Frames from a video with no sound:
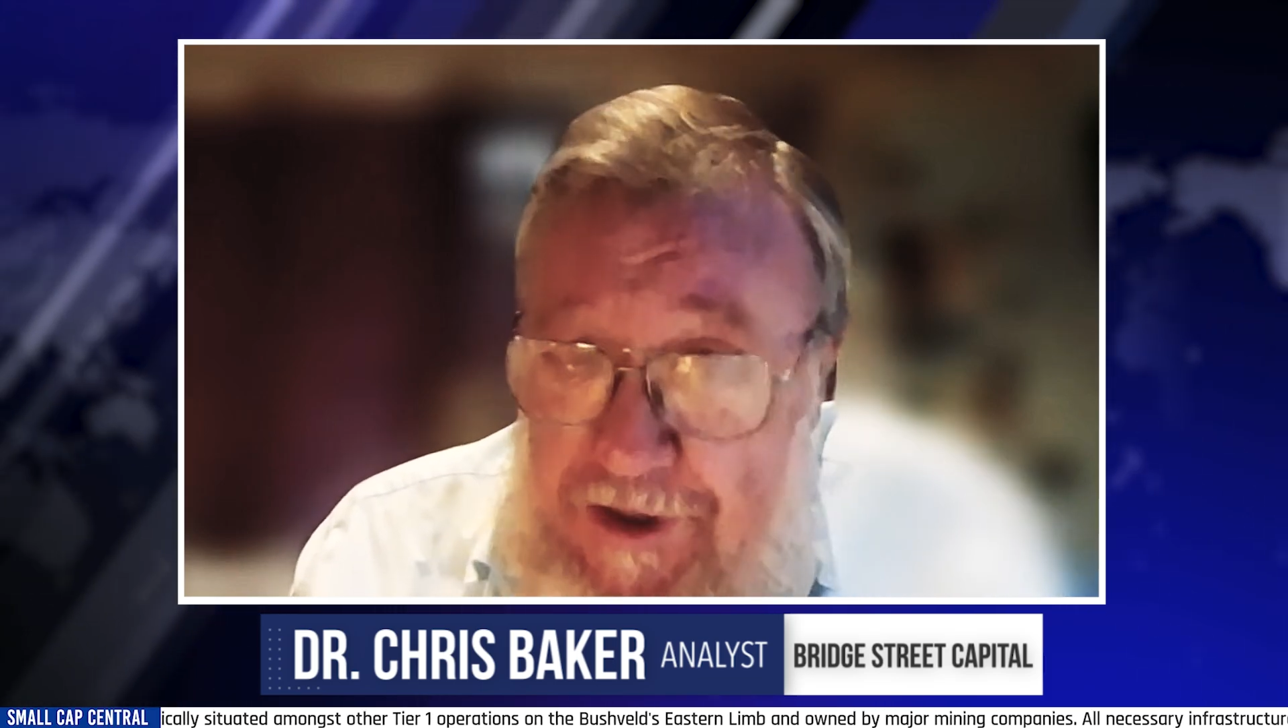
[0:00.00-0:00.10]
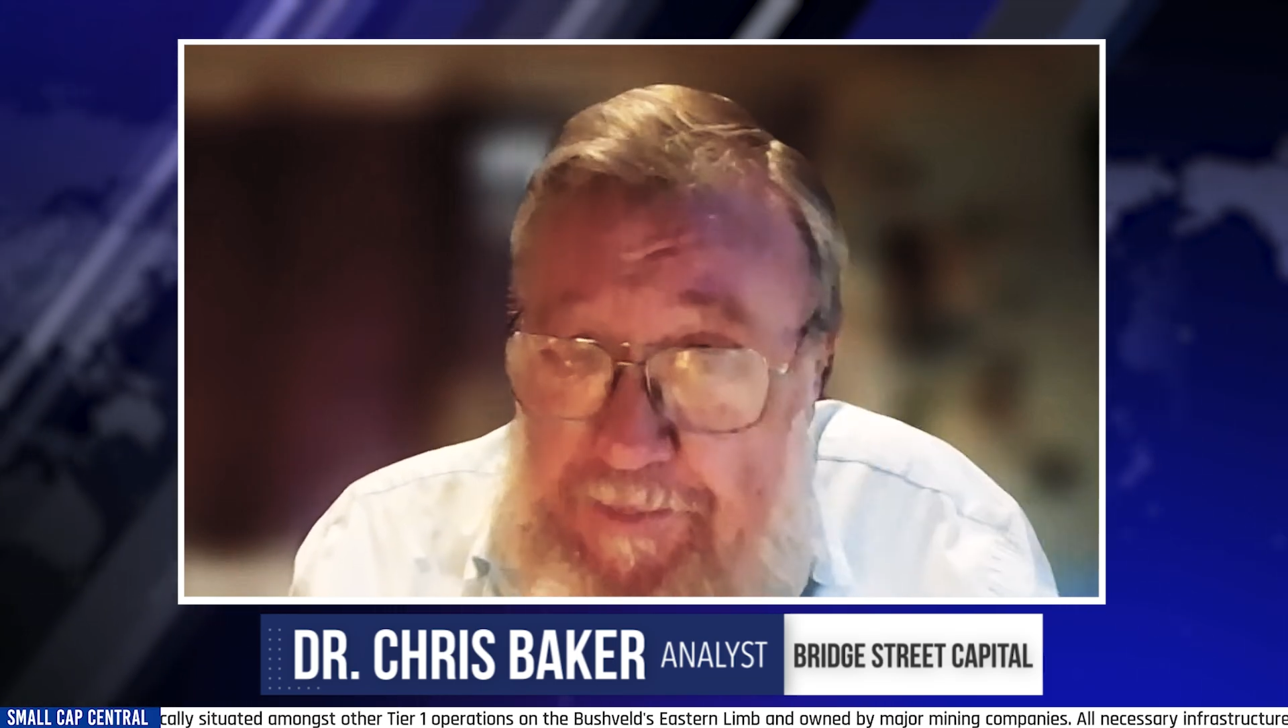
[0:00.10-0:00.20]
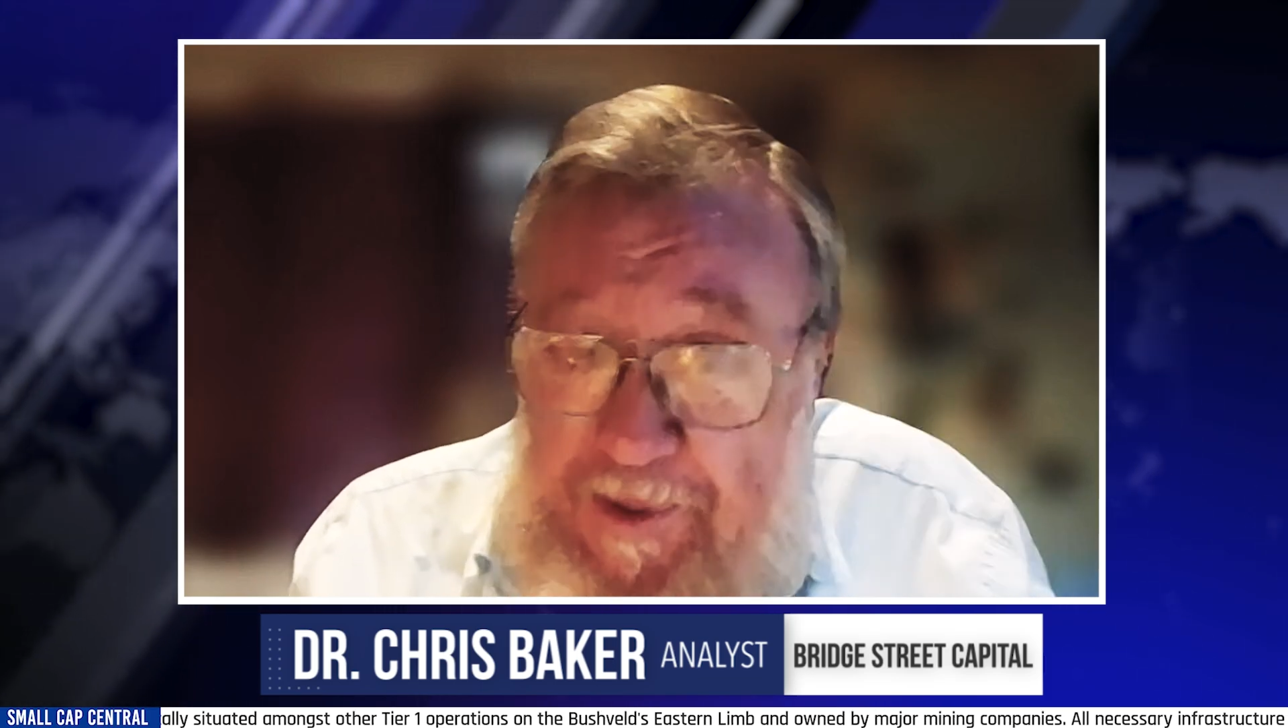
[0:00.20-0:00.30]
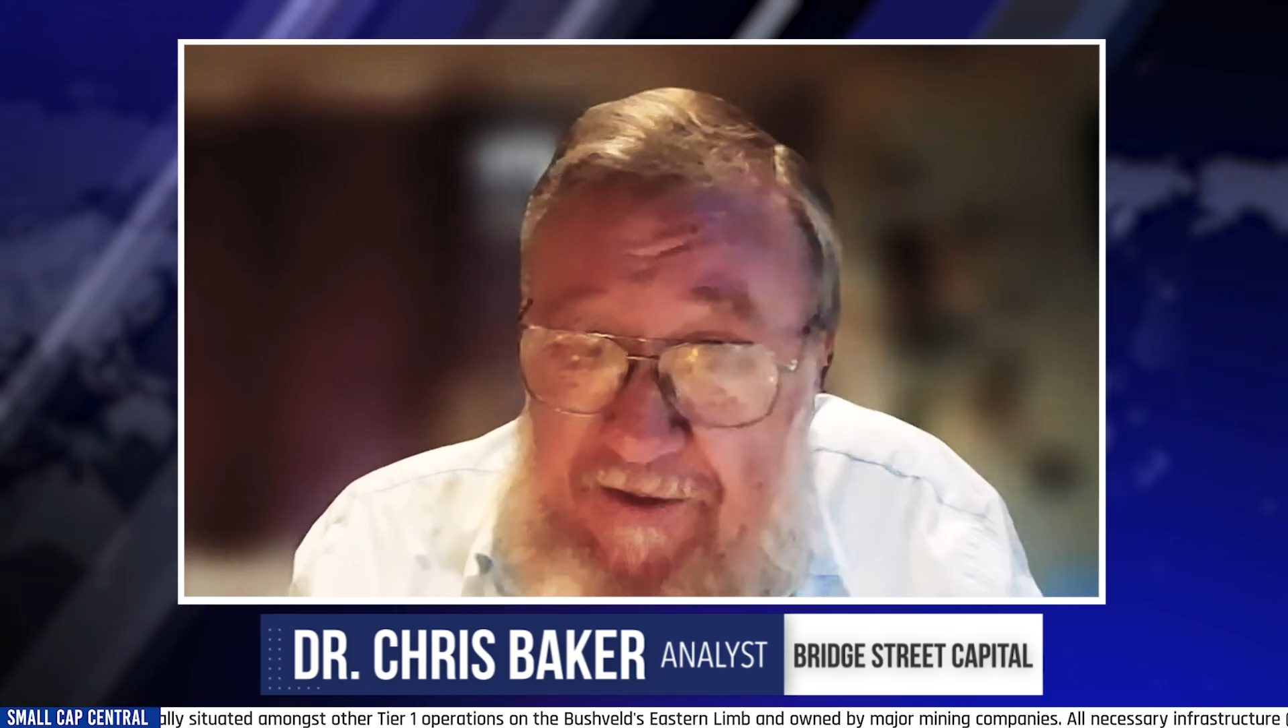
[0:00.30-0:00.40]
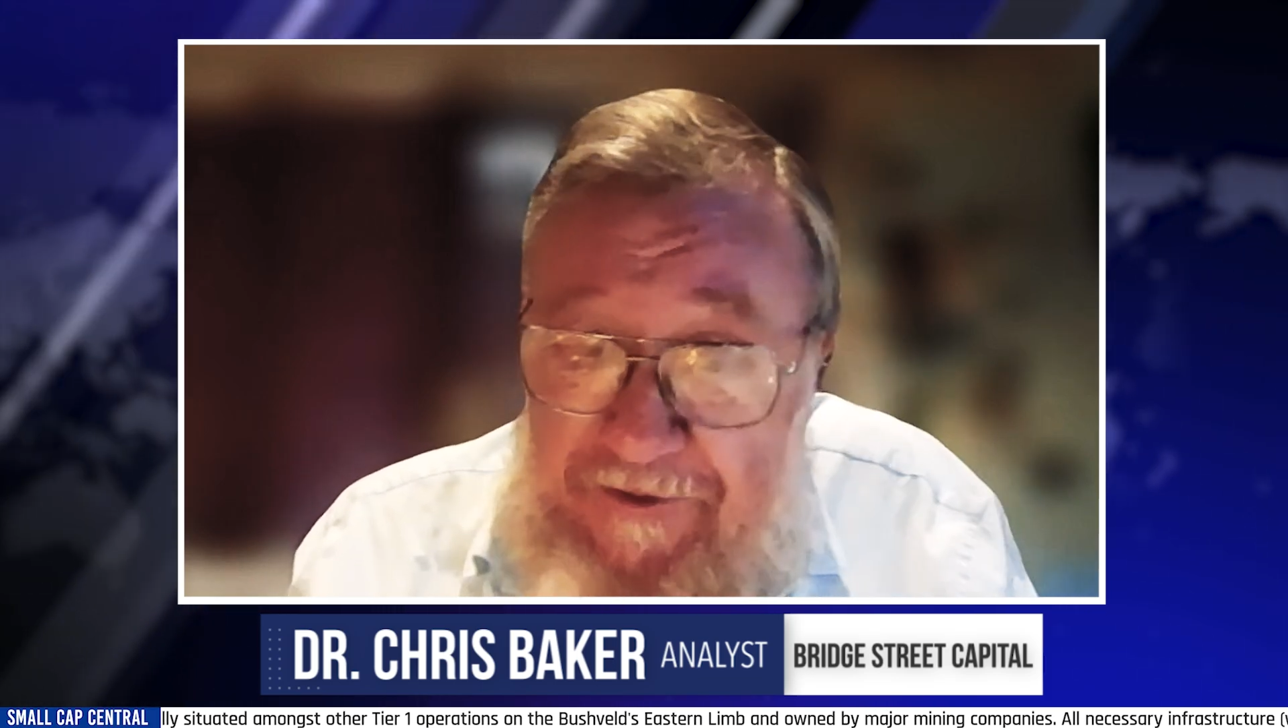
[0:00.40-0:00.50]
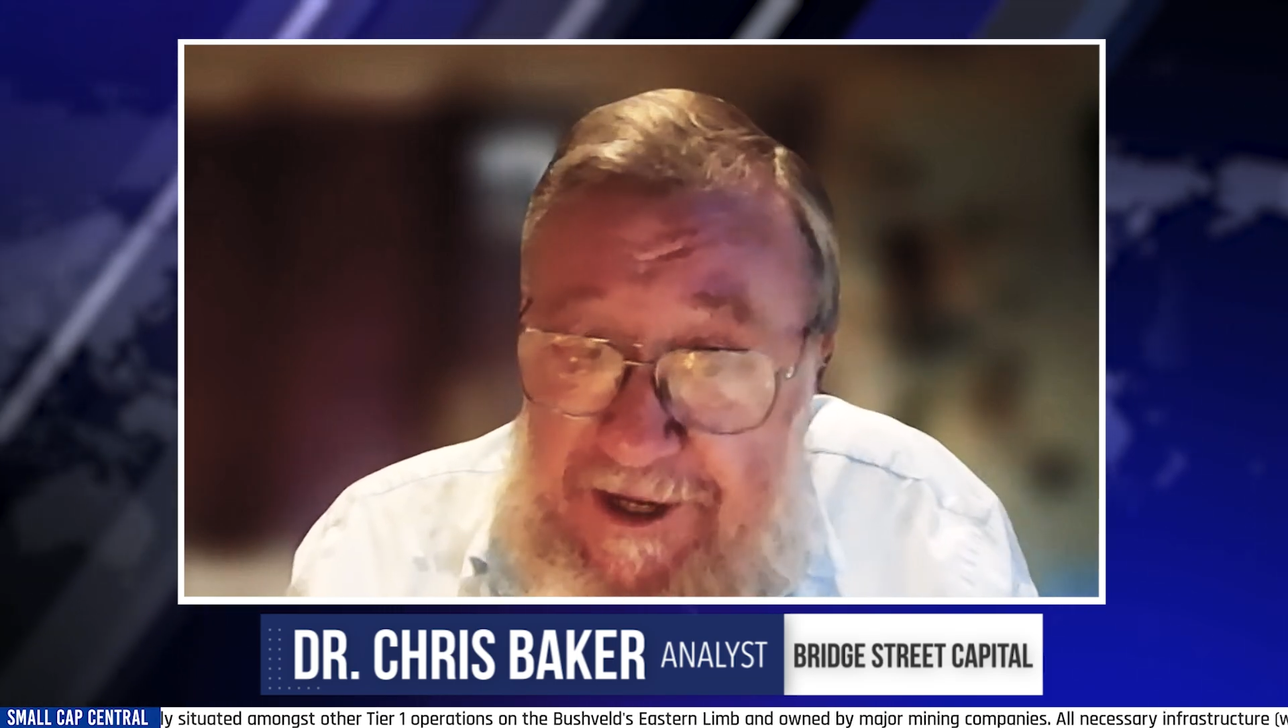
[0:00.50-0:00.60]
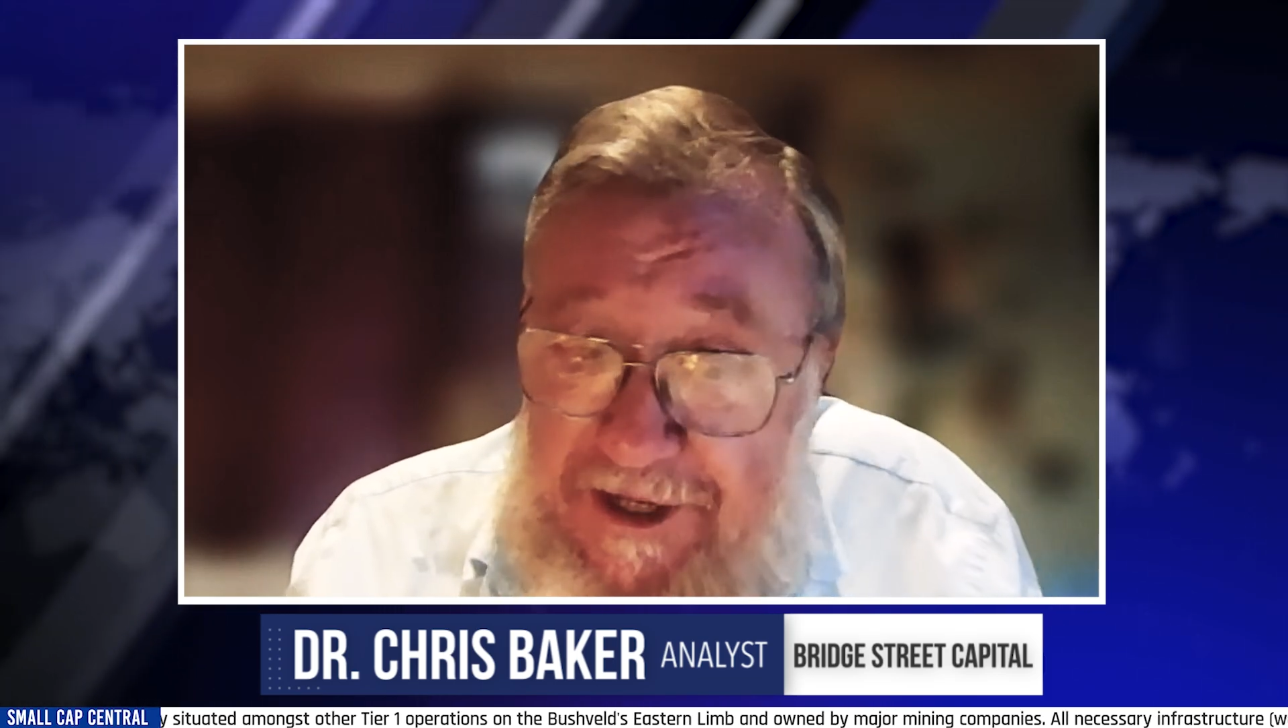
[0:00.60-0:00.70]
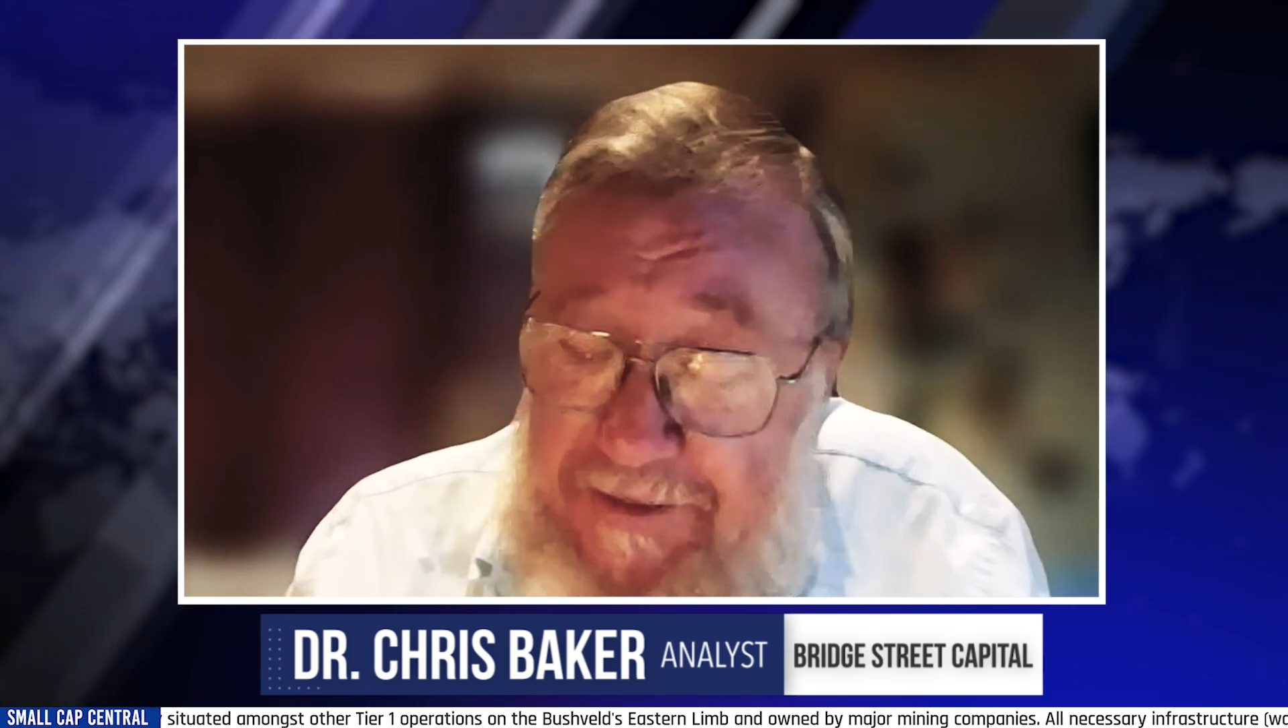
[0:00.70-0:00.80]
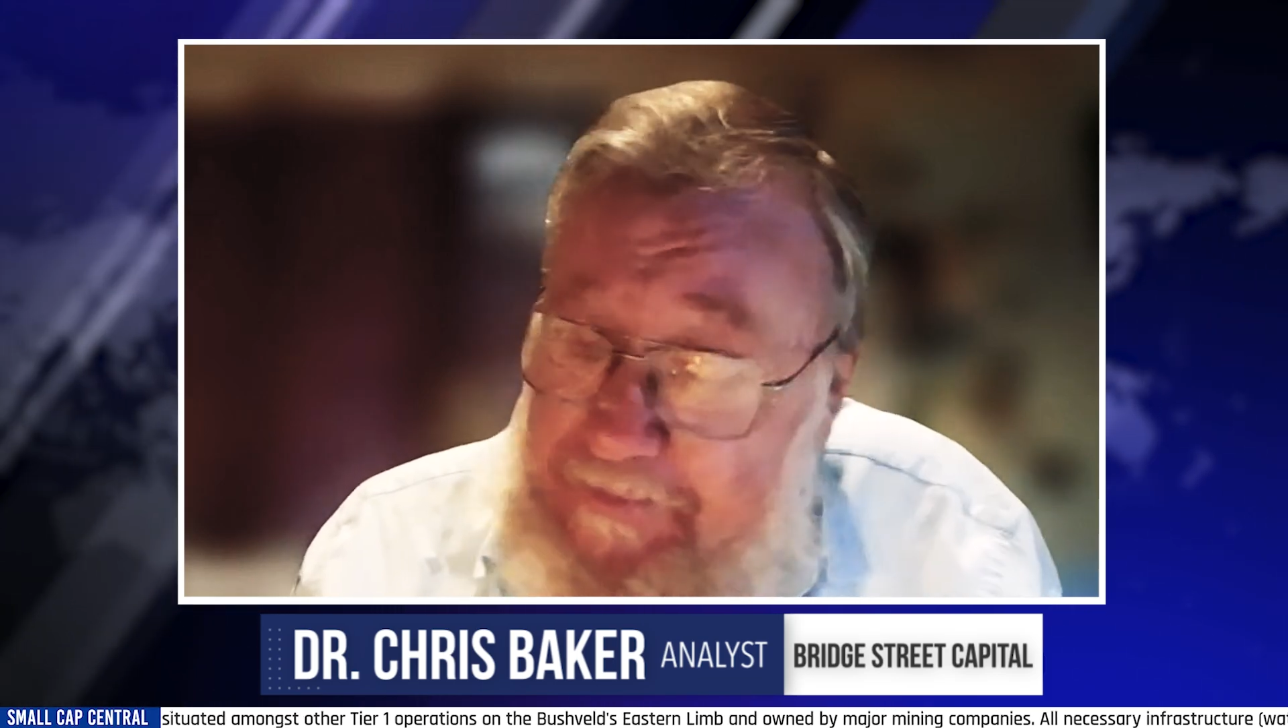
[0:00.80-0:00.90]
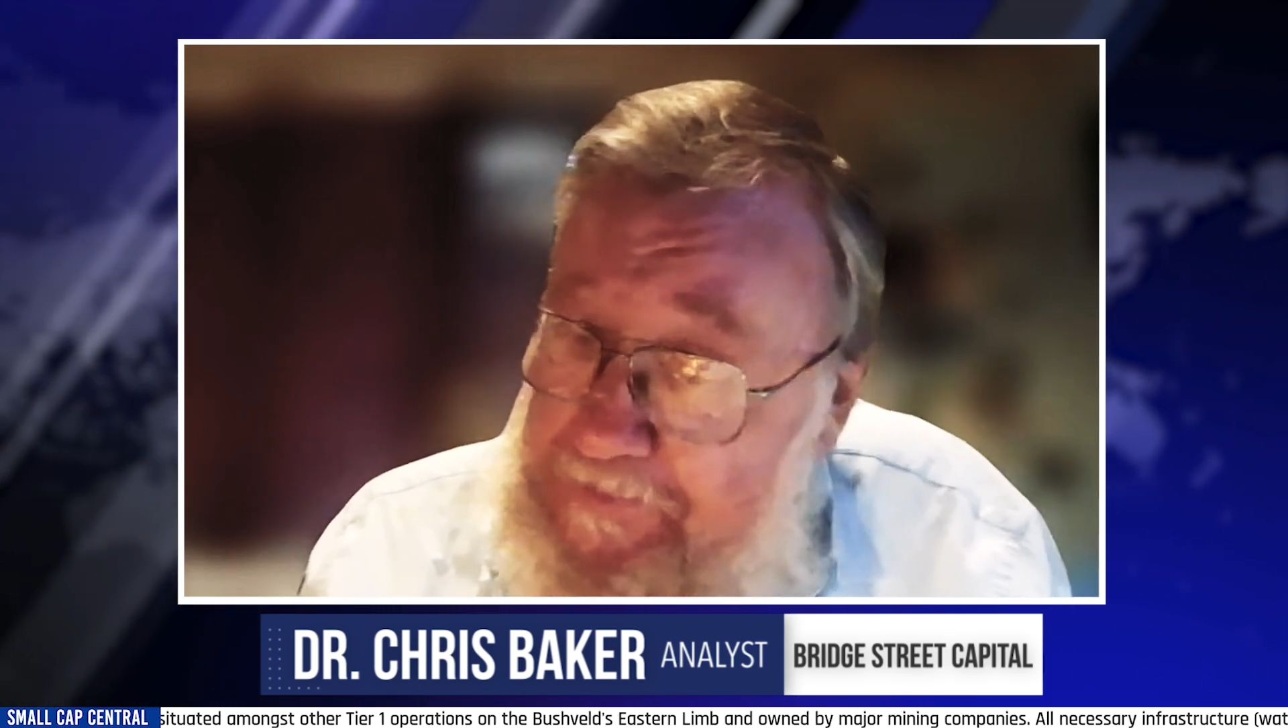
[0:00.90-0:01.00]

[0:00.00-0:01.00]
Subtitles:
PFS,